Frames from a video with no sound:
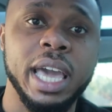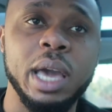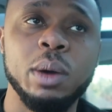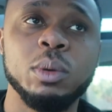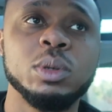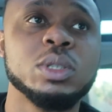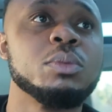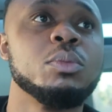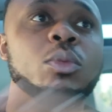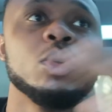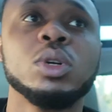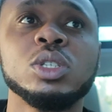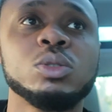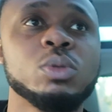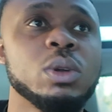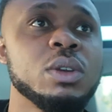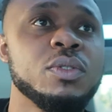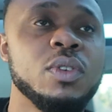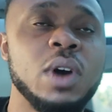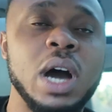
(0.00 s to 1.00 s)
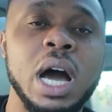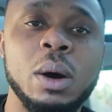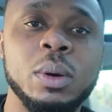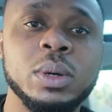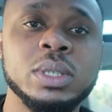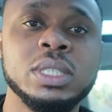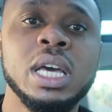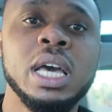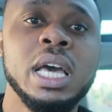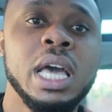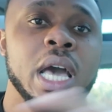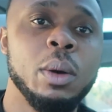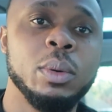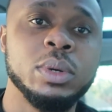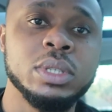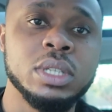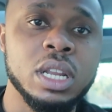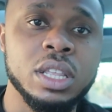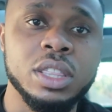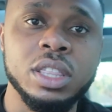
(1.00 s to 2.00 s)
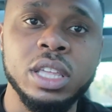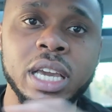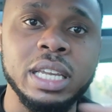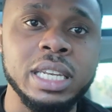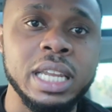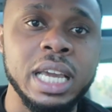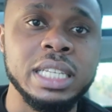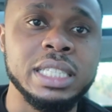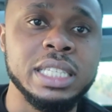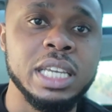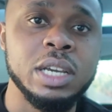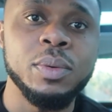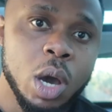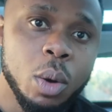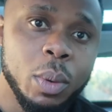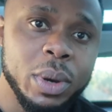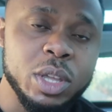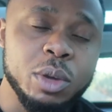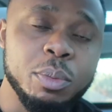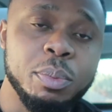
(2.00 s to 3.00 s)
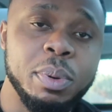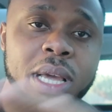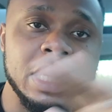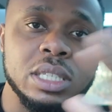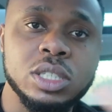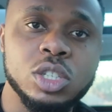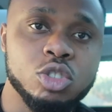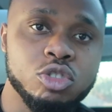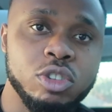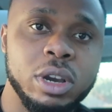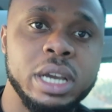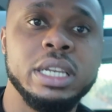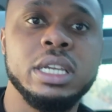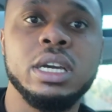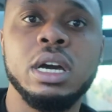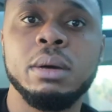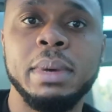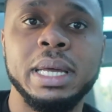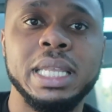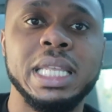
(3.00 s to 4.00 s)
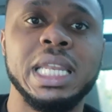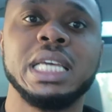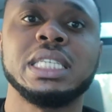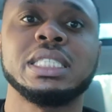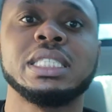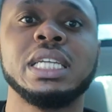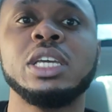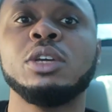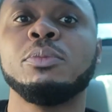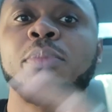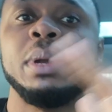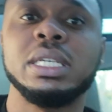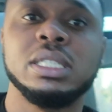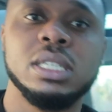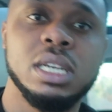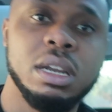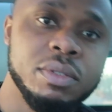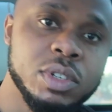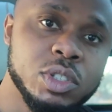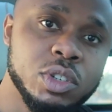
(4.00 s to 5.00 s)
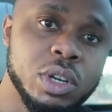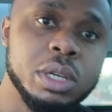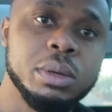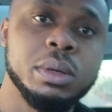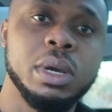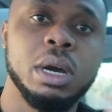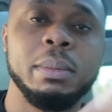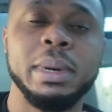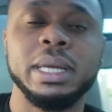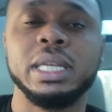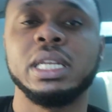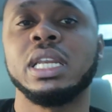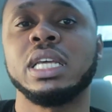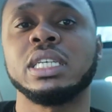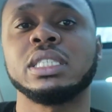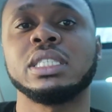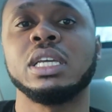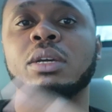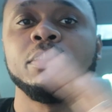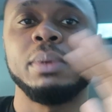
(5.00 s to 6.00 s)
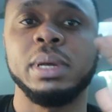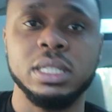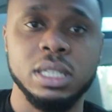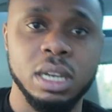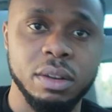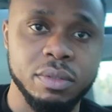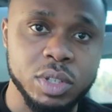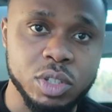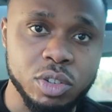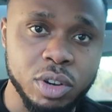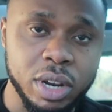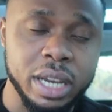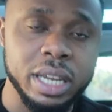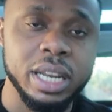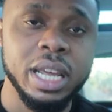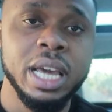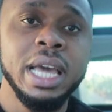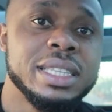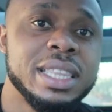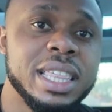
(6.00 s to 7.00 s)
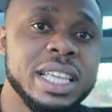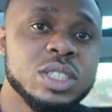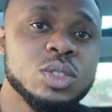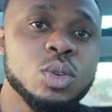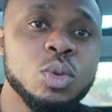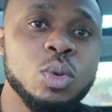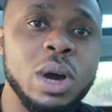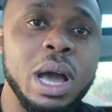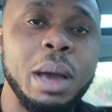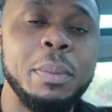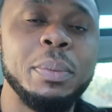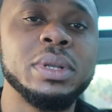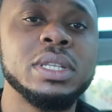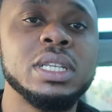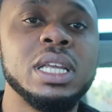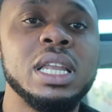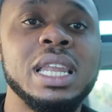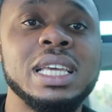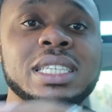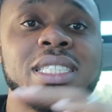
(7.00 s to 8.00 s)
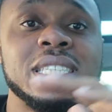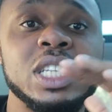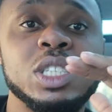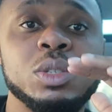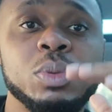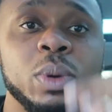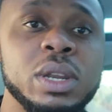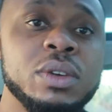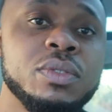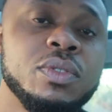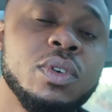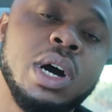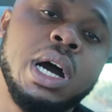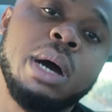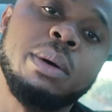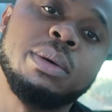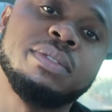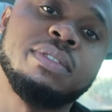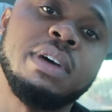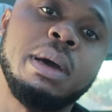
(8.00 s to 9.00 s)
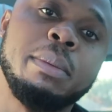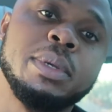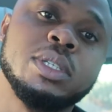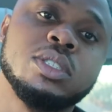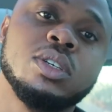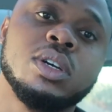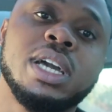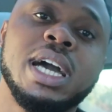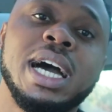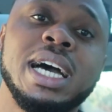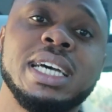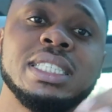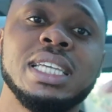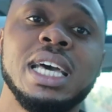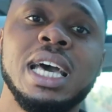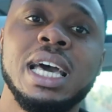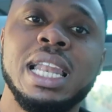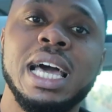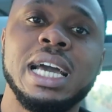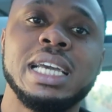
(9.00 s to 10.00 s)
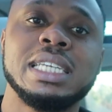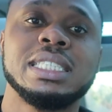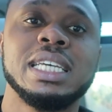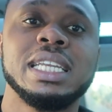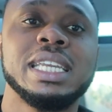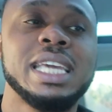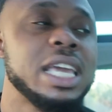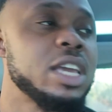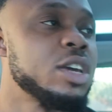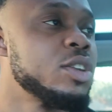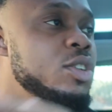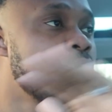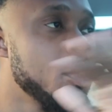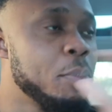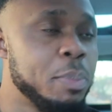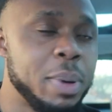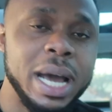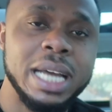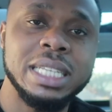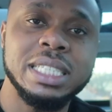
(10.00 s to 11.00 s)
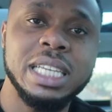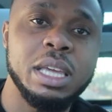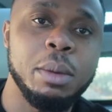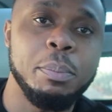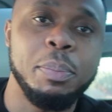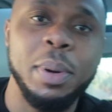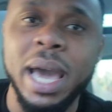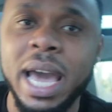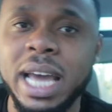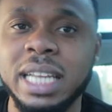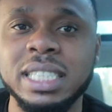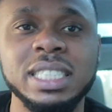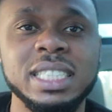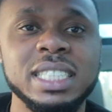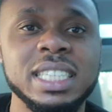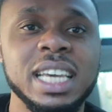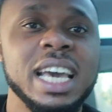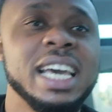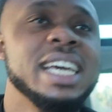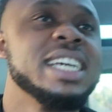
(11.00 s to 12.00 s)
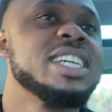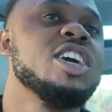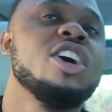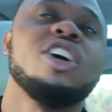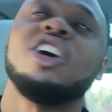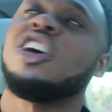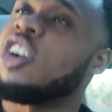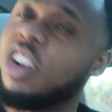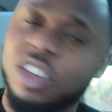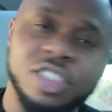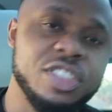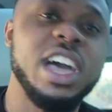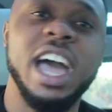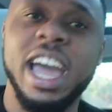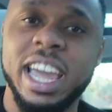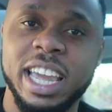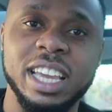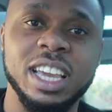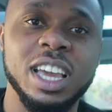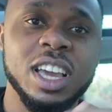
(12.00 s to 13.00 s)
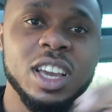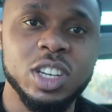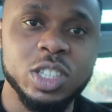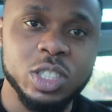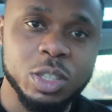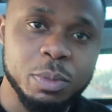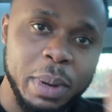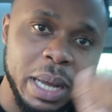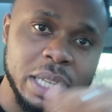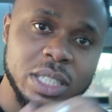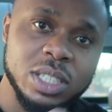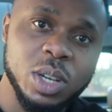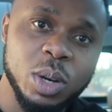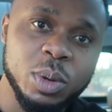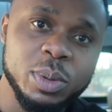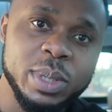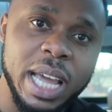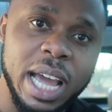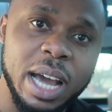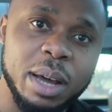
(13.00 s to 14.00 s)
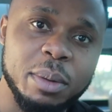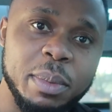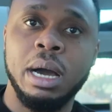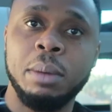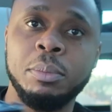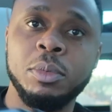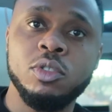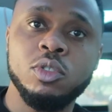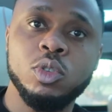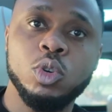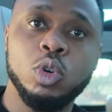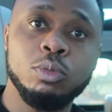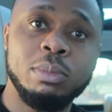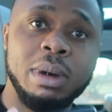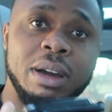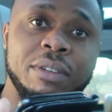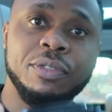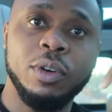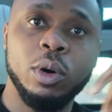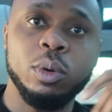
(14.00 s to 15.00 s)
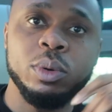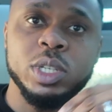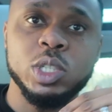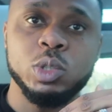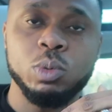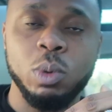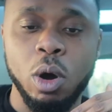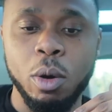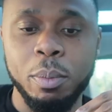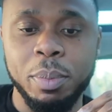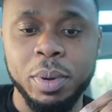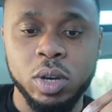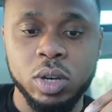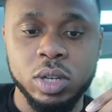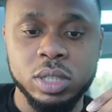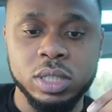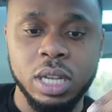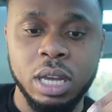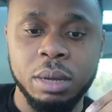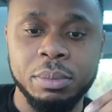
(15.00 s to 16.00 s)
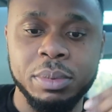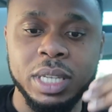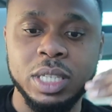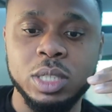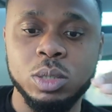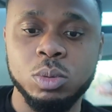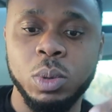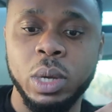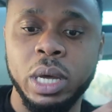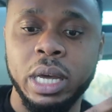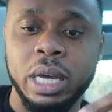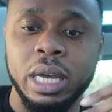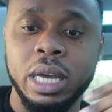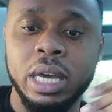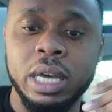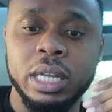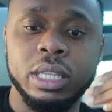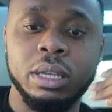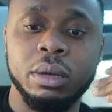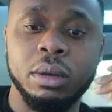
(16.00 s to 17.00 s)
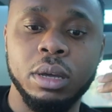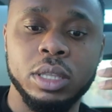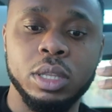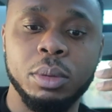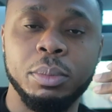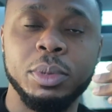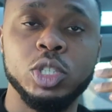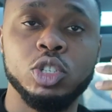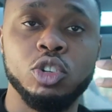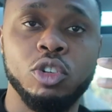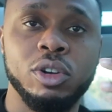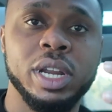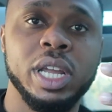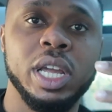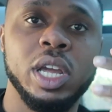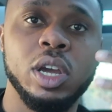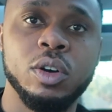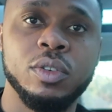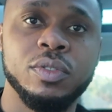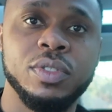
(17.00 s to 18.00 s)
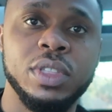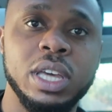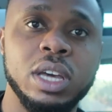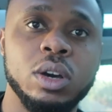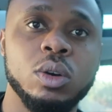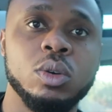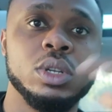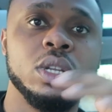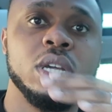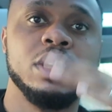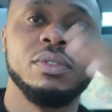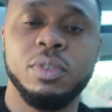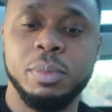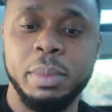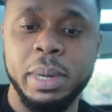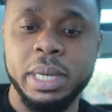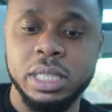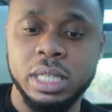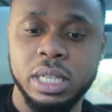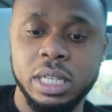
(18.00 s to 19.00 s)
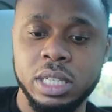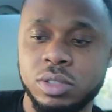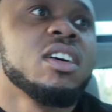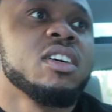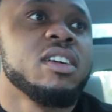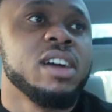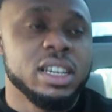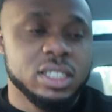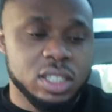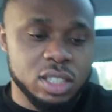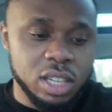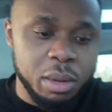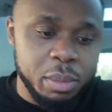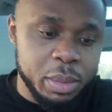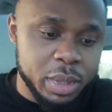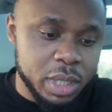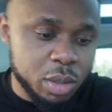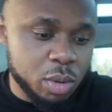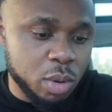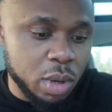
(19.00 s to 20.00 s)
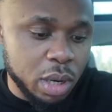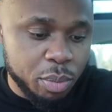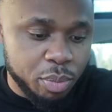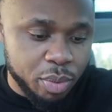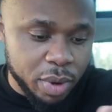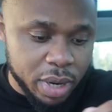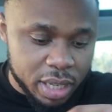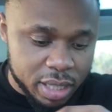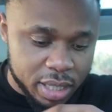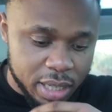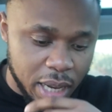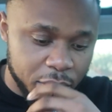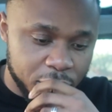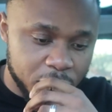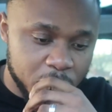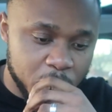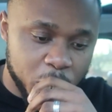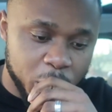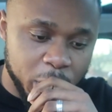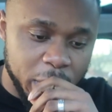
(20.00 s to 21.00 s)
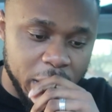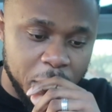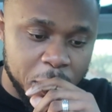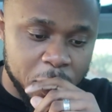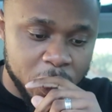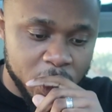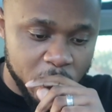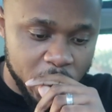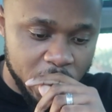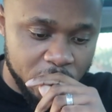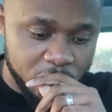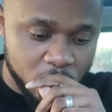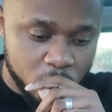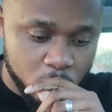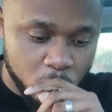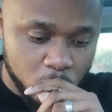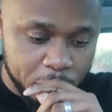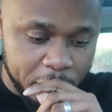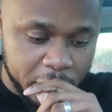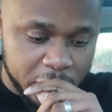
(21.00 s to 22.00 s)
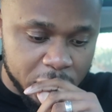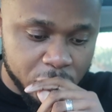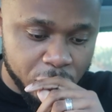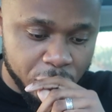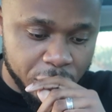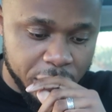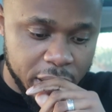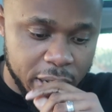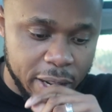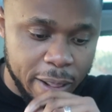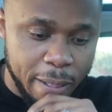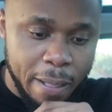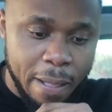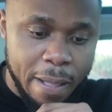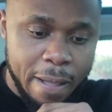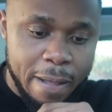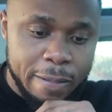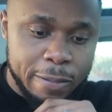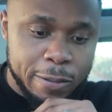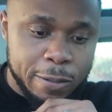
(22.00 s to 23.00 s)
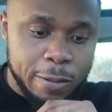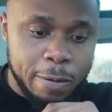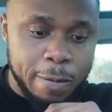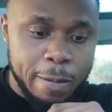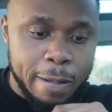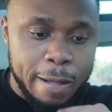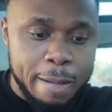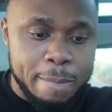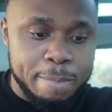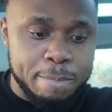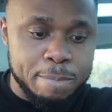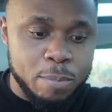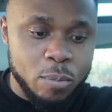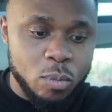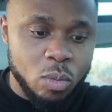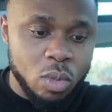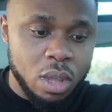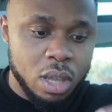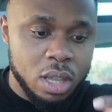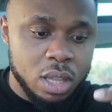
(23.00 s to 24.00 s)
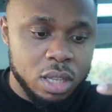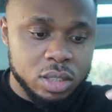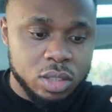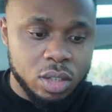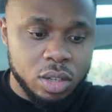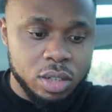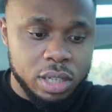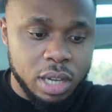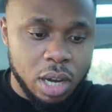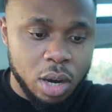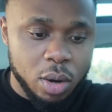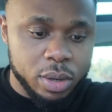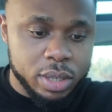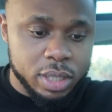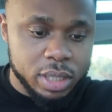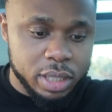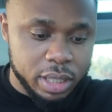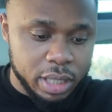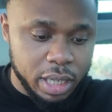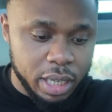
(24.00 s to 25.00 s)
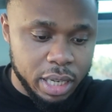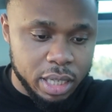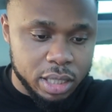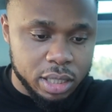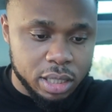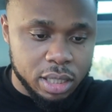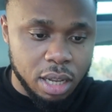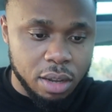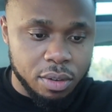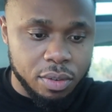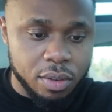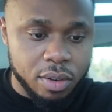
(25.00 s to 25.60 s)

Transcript: It wasn't more than 24 hours. It wasn't a 30-day thing where you place a trade, come back the next day, you place another trade, come back the next day, you place another trade. This all happened in less than 24 hours, family. So guys, like I said, get your notepads, get your pens, get everything, because it's about to go down. I'm going to record my phone as well, because this is where the majority of all the information is. All right, so let me just quickly bring this up real quick. I'm going to quickly record my screen so y'all can see this stuff.